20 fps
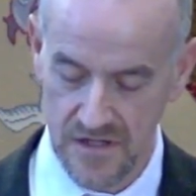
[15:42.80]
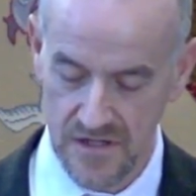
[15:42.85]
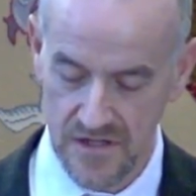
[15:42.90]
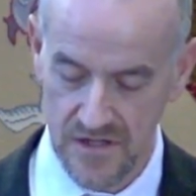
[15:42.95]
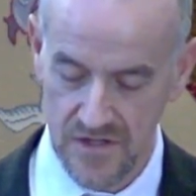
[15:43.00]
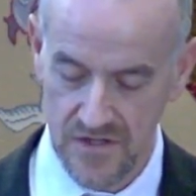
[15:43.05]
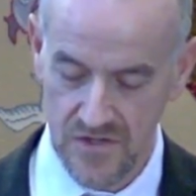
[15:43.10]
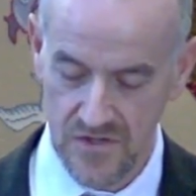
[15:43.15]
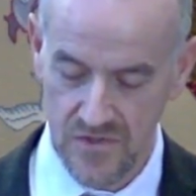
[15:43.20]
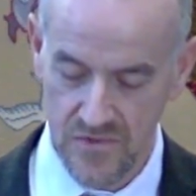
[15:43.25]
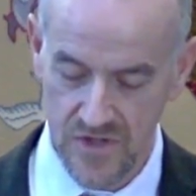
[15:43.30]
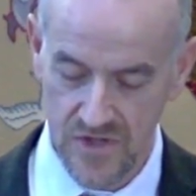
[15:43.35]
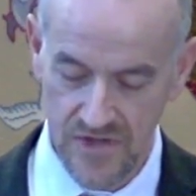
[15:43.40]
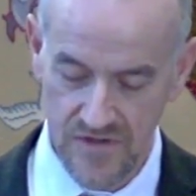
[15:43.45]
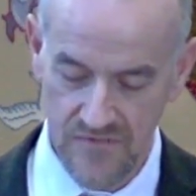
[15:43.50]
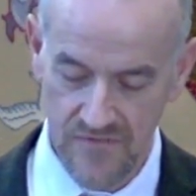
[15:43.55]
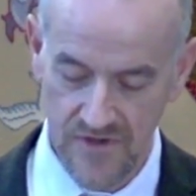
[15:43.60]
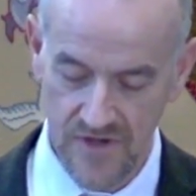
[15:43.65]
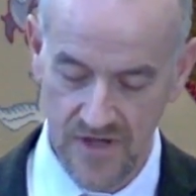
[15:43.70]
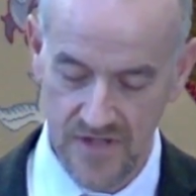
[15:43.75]
You
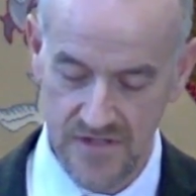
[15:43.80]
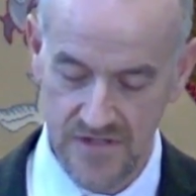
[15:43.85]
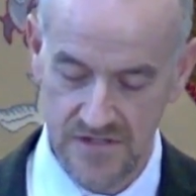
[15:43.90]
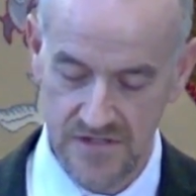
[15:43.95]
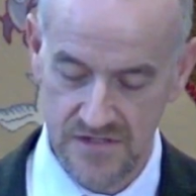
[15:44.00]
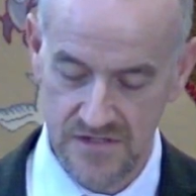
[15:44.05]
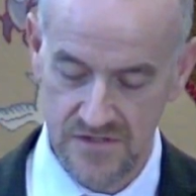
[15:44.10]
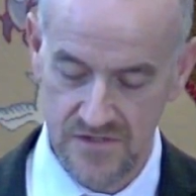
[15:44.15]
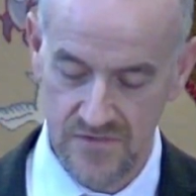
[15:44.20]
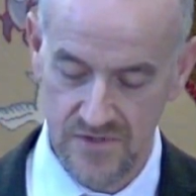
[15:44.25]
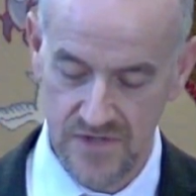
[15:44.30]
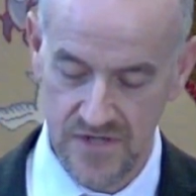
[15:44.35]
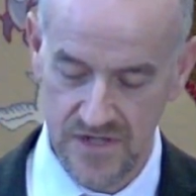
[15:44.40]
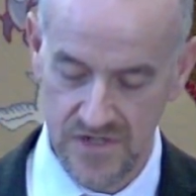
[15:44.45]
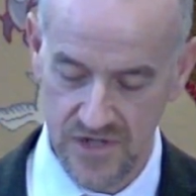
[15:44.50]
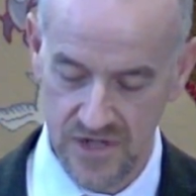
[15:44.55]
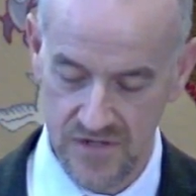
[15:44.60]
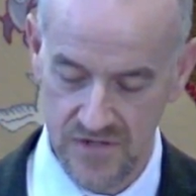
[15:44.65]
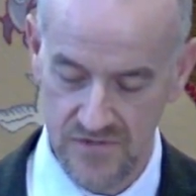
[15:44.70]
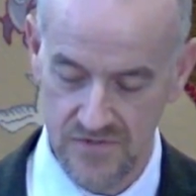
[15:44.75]
give us to each
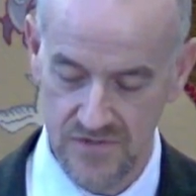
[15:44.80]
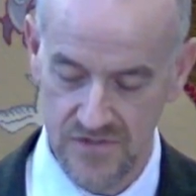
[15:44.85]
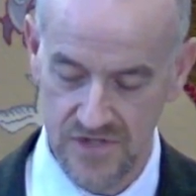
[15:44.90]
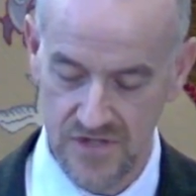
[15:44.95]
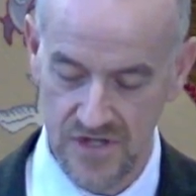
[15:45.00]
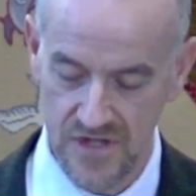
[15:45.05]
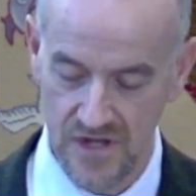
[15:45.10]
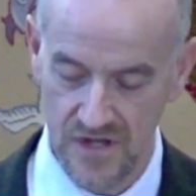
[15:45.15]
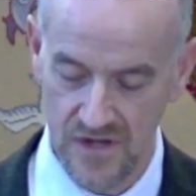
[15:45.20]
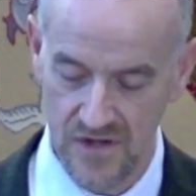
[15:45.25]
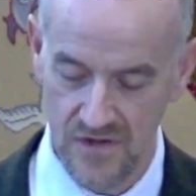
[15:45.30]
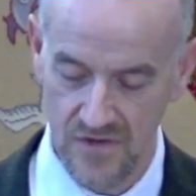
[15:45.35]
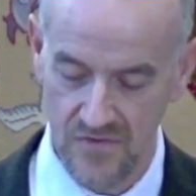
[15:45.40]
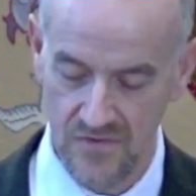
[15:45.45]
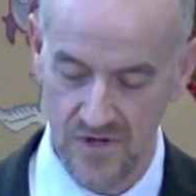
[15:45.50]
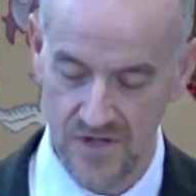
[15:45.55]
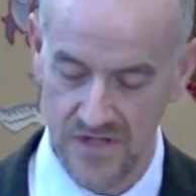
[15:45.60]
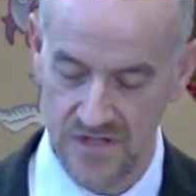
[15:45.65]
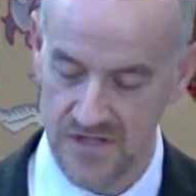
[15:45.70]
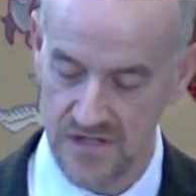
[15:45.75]
other to know
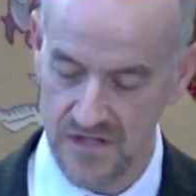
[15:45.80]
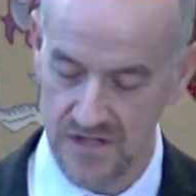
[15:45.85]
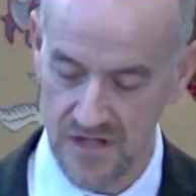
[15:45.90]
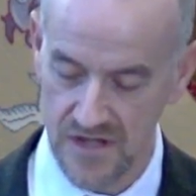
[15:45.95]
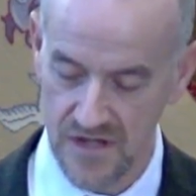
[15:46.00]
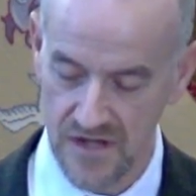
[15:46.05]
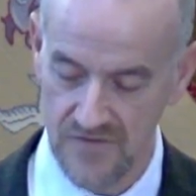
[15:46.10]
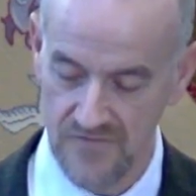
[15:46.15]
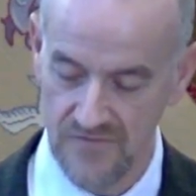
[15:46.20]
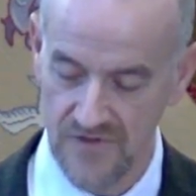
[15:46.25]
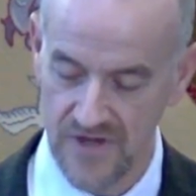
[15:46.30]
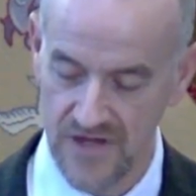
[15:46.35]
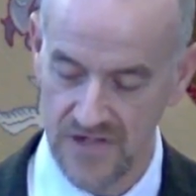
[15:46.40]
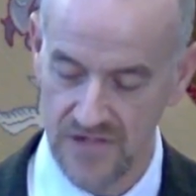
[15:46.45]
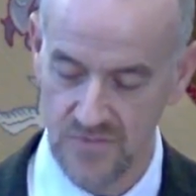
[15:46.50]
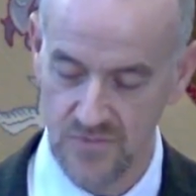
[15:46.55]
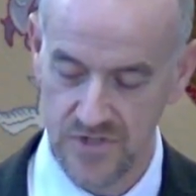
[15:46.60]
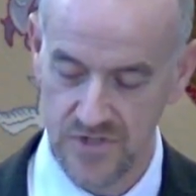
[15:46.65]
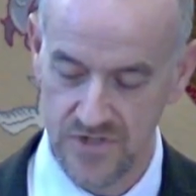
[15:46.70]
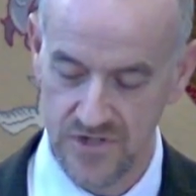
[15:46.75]
and to love as
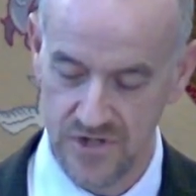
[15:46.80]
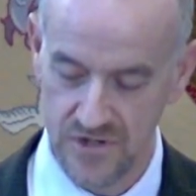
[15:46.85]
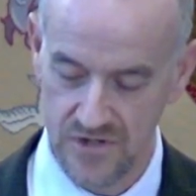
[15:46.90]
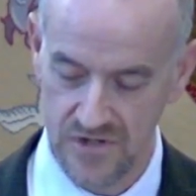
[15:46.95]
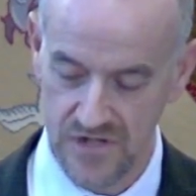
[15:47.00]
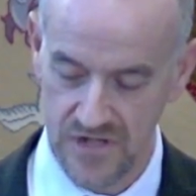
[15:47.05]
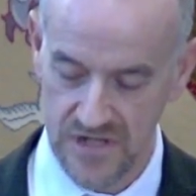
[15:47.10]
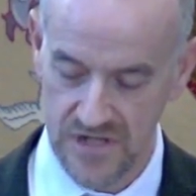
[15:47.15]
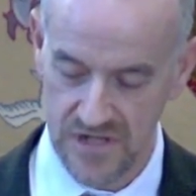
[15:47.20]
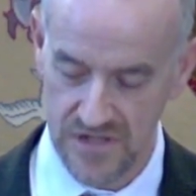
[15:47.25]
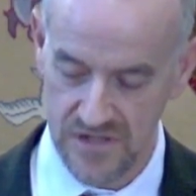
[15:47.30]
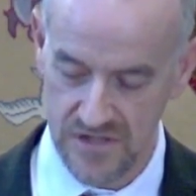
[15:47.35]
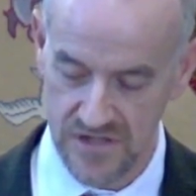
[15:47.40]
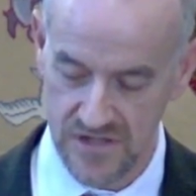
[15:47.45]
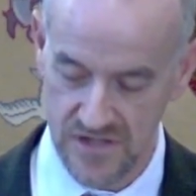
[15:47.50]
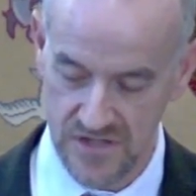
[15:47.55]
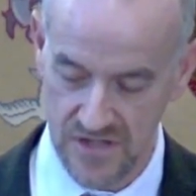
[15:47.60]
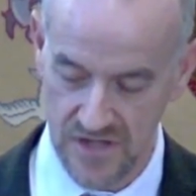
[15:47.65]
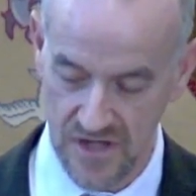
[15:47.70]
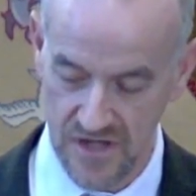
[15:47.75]
we journey in
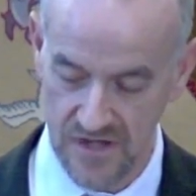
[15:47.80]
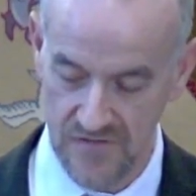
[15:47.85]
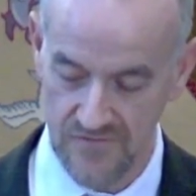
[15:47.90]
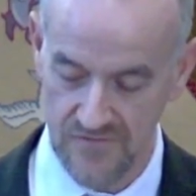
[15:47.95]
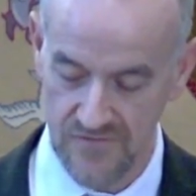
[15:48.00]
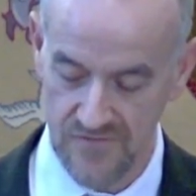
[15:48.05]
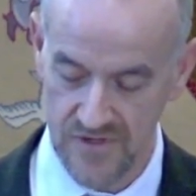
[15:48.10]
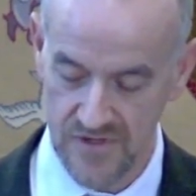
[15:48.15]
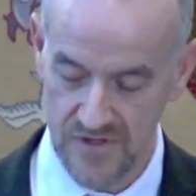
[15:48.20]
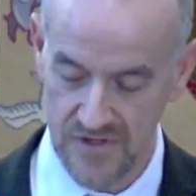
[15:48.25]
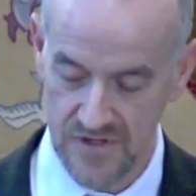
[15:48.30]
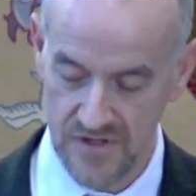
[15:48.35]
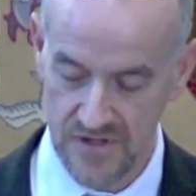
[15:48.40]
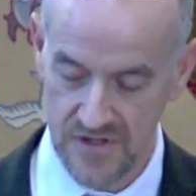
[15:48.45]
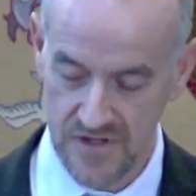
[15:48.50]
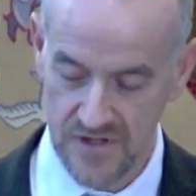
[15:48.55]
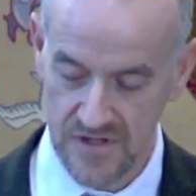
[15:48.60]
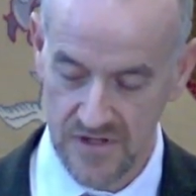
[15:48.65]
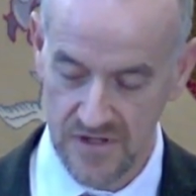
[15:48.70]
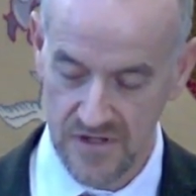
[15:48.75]
this life
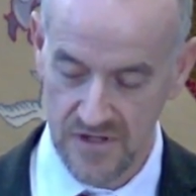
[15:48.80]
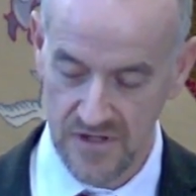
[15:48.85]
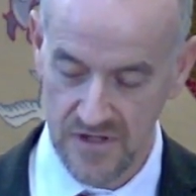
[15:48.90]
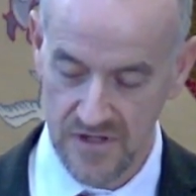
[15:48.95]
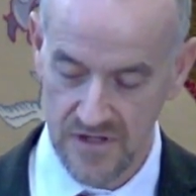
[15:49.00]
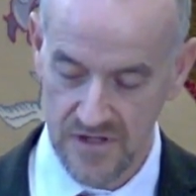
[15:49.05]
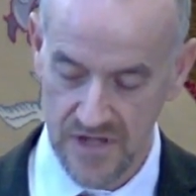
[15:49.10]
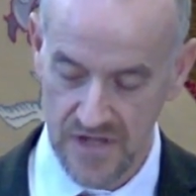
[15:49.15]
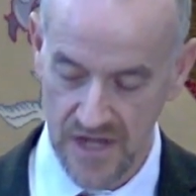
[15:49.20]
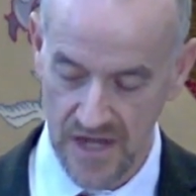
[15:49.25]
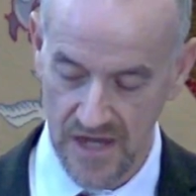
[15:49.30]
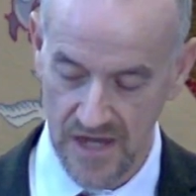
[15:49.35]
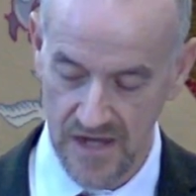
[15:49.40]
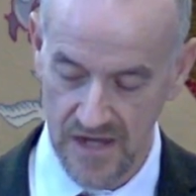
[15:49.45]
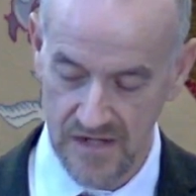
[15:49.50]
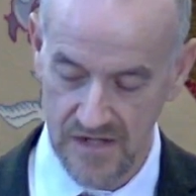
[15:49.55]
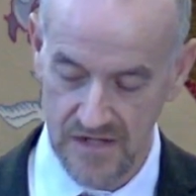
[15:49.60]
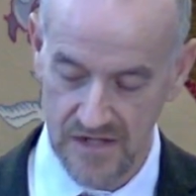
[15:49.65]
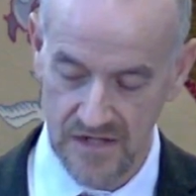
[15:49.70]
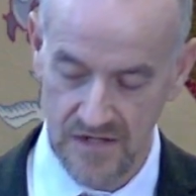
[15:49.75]

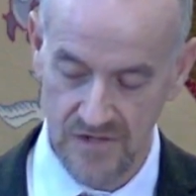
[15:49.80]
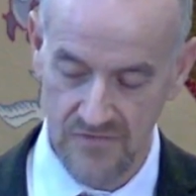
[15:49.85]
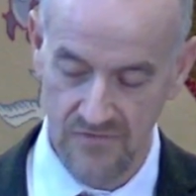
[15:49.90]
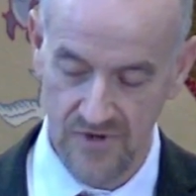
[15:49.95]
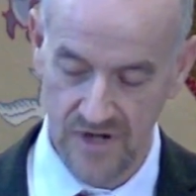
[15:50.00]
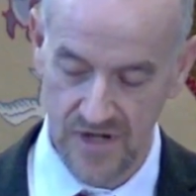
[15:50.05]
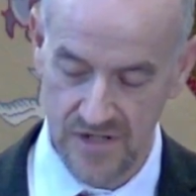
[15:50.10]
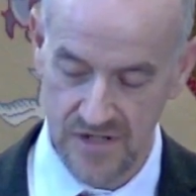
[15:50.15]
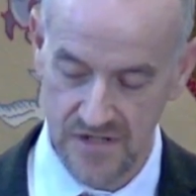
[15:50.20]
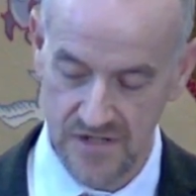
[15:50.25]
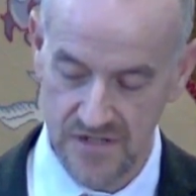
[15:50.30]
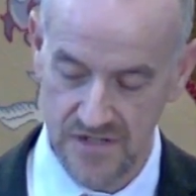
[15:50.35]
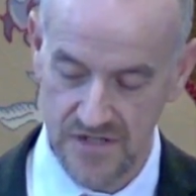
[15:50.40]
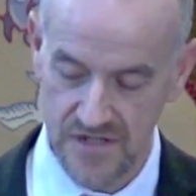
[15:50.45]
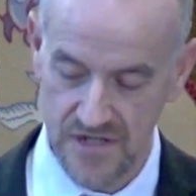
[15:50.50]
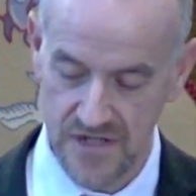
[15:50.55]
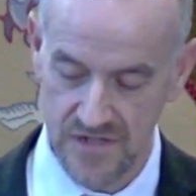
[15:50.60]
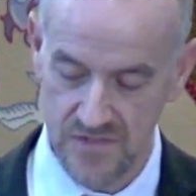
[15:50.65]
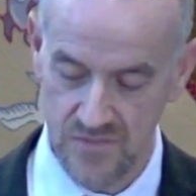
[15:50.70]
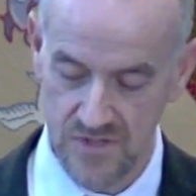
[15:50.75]
guide and direct us
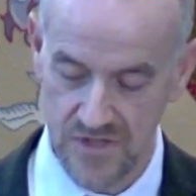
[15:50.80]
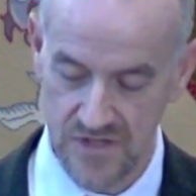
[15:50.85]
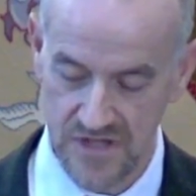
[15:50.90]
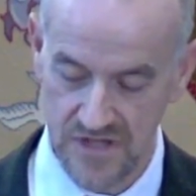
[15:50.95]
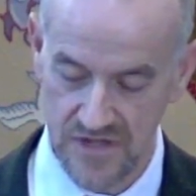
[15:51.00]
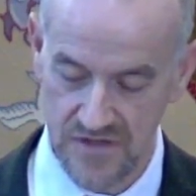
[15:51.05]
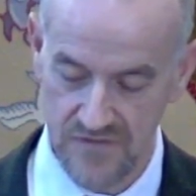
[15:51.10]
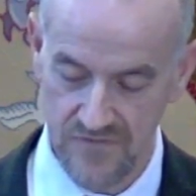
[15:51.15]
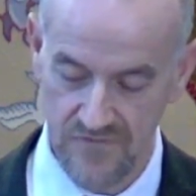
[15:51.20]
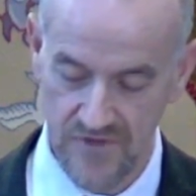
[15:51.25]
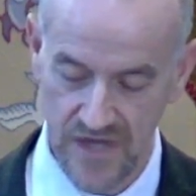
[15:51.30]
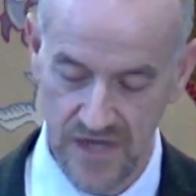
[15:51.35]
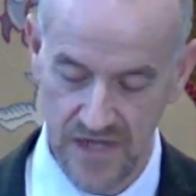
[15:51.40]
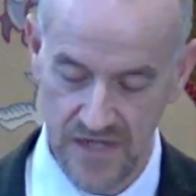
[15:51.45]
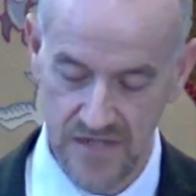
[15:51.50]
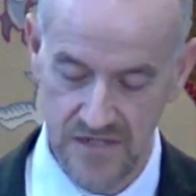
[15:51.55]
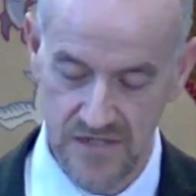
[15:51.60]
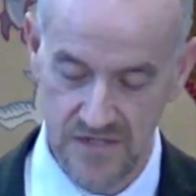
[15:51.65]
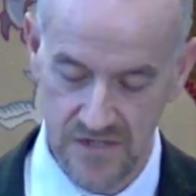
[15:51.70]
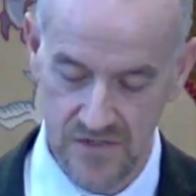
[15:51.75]
as we live
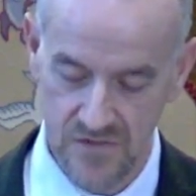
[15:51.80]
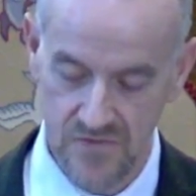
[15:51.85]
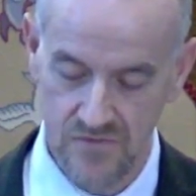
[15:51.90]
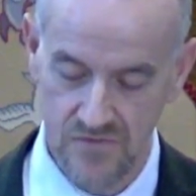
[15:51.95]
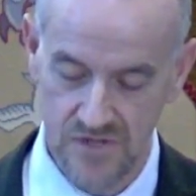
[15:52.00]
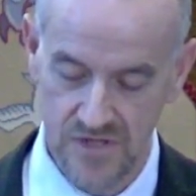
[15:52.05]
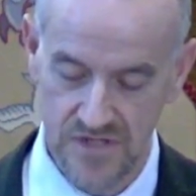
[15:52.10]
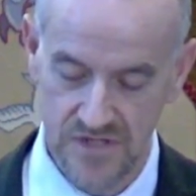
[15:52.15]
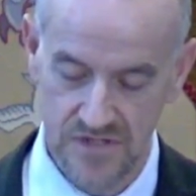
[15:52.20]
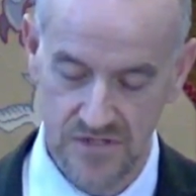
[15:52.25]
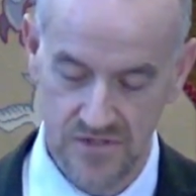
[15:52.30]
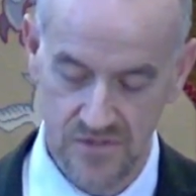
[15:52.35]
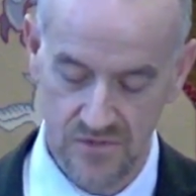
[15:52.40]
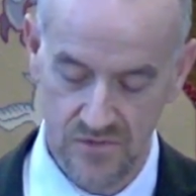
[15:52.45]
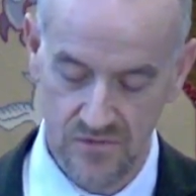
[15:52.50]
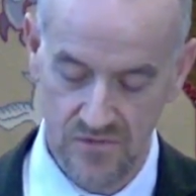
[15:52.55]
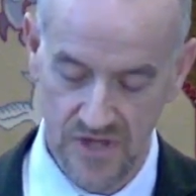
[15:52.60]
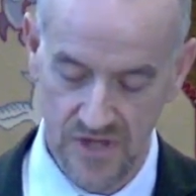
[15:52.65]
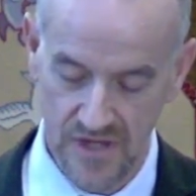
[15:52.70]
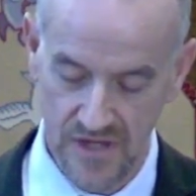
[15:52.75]
into this new
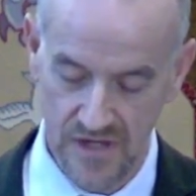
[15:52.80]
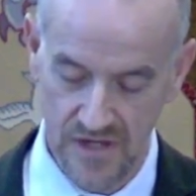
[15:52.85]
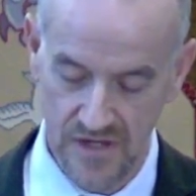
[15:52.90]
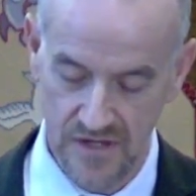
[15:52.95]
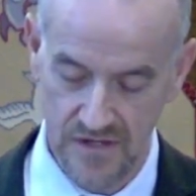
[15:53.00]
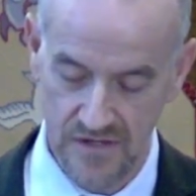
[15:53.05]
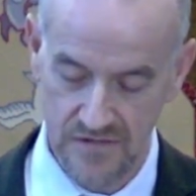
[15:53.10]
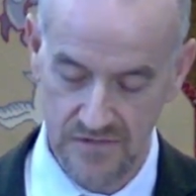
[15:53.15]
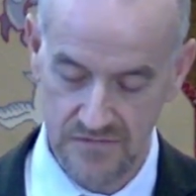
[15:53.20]
thing.